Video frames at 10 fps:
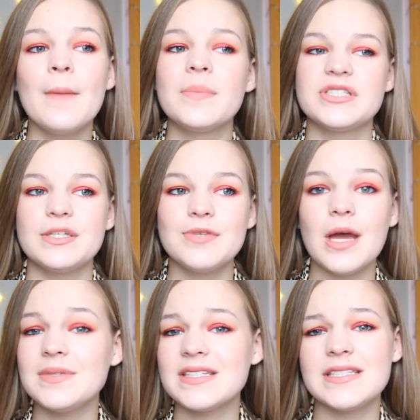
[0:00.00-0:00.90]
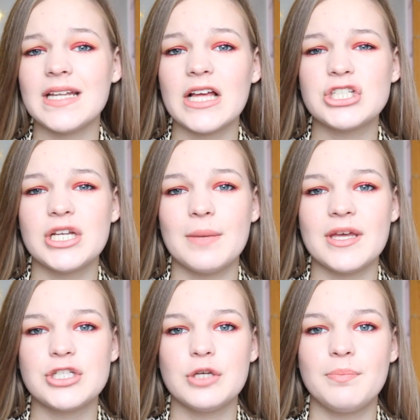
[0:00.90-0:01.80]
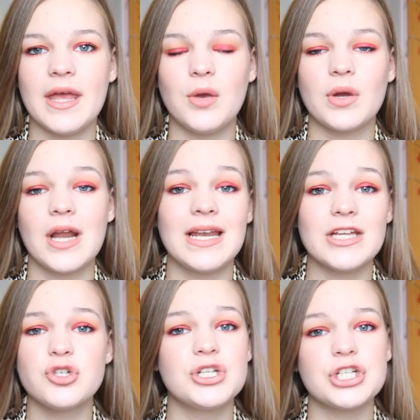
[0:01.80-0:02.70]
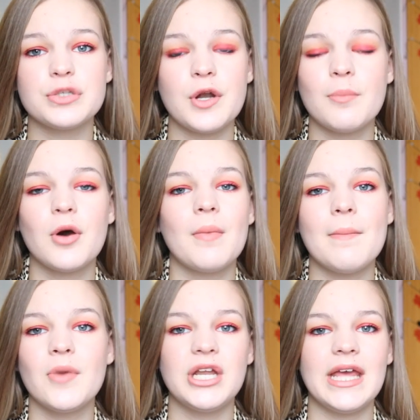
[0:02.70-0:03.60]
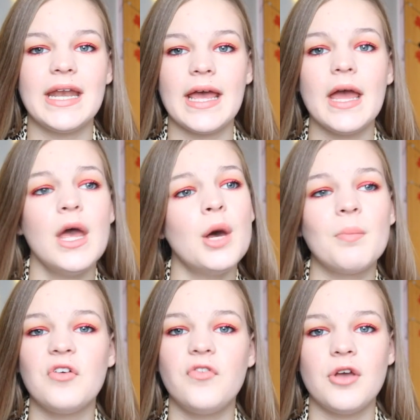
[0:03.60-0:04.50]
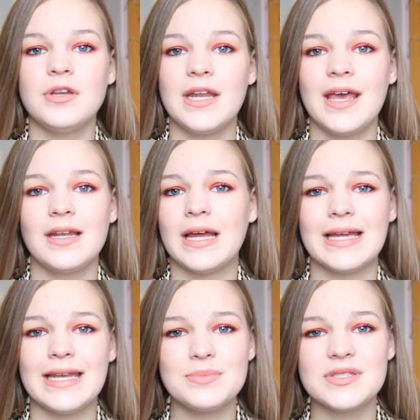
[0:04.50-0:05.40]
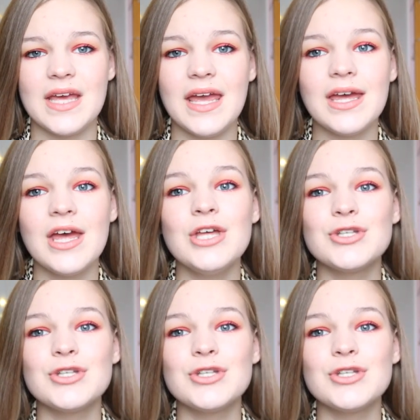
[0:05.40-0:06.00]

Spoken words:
but sometimes it's still actually a bit too big when I literally just want to put my money in it, my phone in it, and like a lipstick.